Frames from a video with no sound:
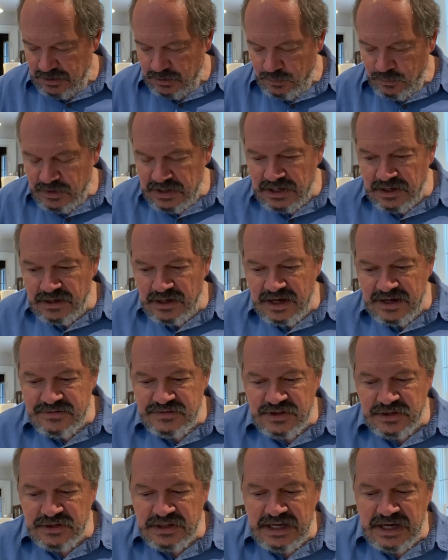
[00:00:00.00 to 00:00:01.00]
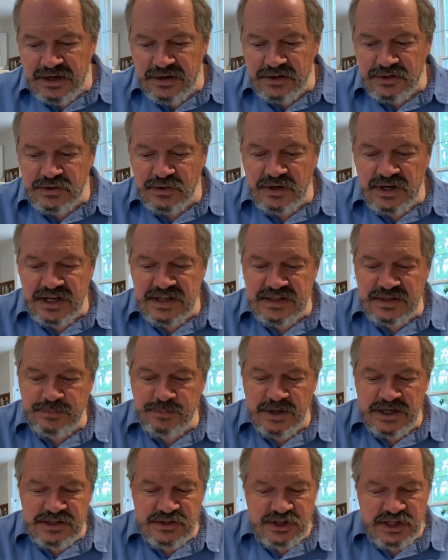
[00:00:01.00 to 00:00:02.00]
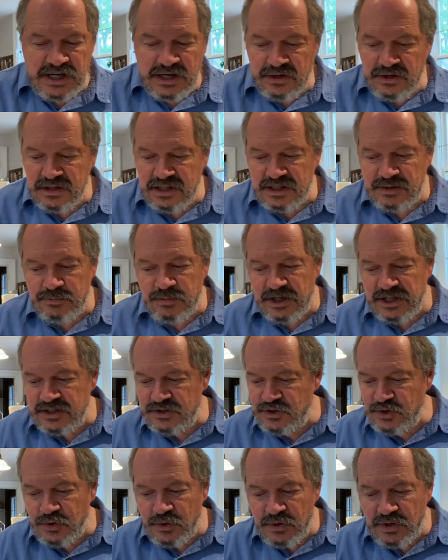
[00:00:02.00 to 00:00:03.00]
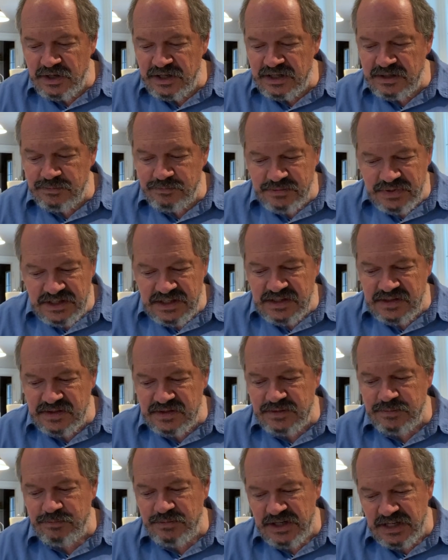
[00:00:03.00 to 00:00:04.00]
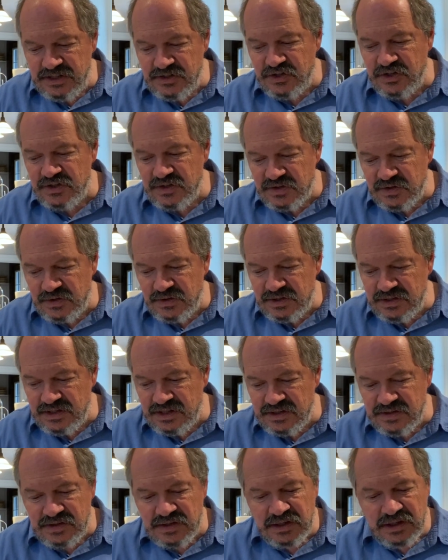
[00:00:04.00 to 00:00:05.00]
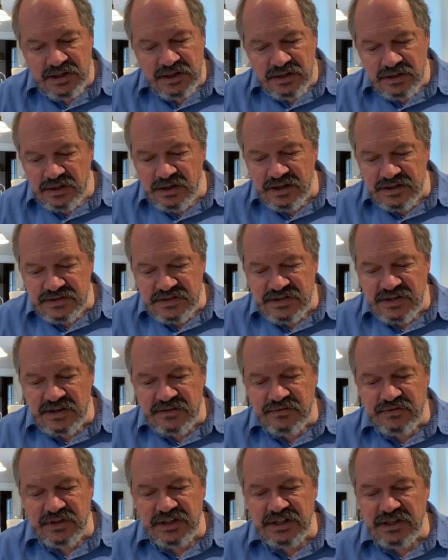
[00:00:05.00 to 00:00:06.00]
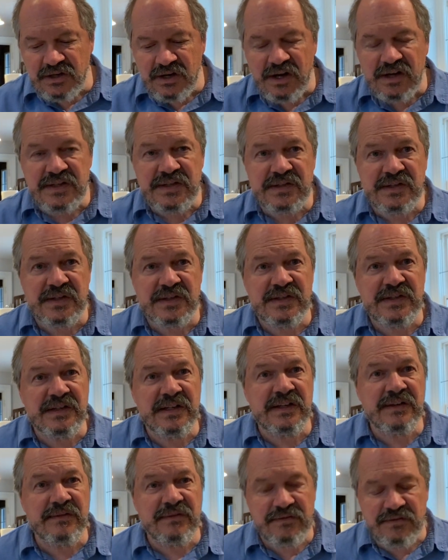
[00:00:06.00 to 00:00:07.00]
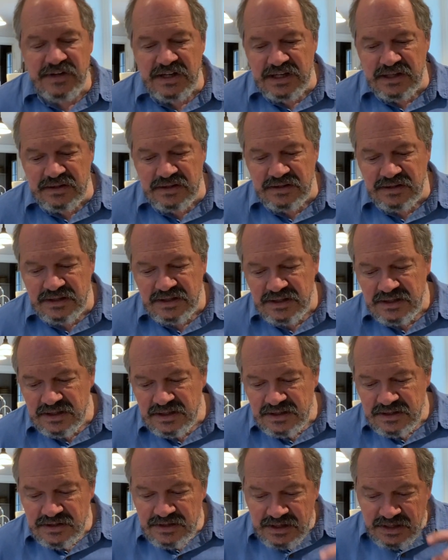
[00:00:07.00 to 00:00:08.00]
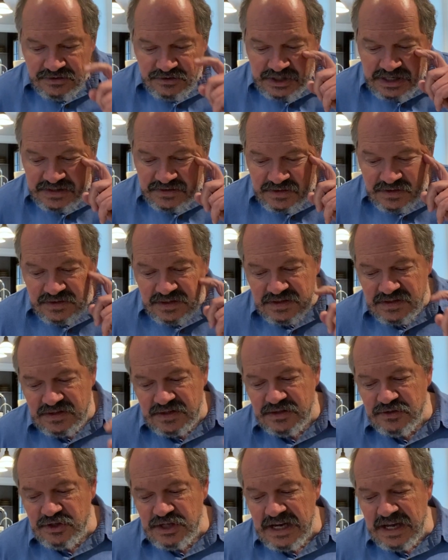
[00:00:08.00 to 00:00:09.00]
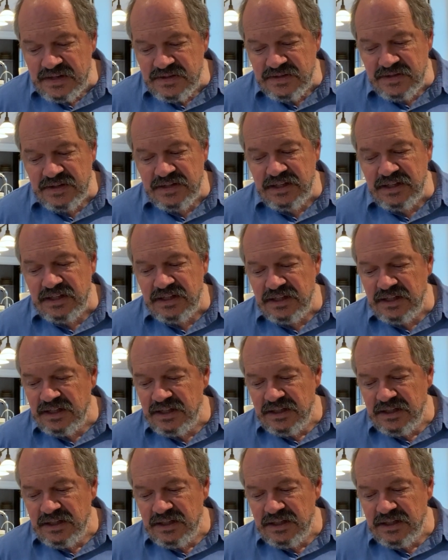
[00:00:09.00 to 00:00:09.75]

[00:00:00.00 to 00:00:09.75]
when our lives are characterized by charity, by joy, peace, patience, goodness, long-suffering, constancy, faith, gentleness, and chastity.